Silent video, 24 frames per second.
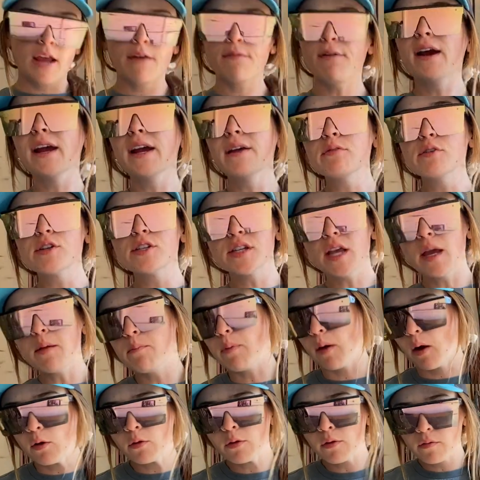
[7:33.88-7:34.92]
If I ever say
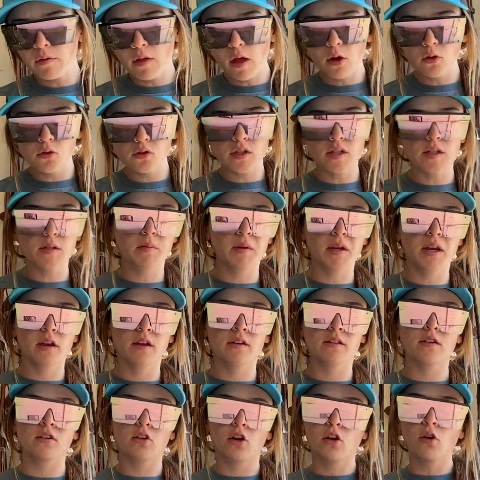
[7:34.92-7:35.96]
both of those, it's
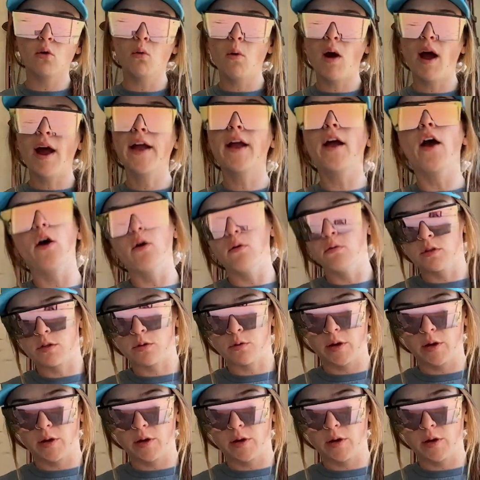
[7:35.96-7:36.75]
because Circle Y owns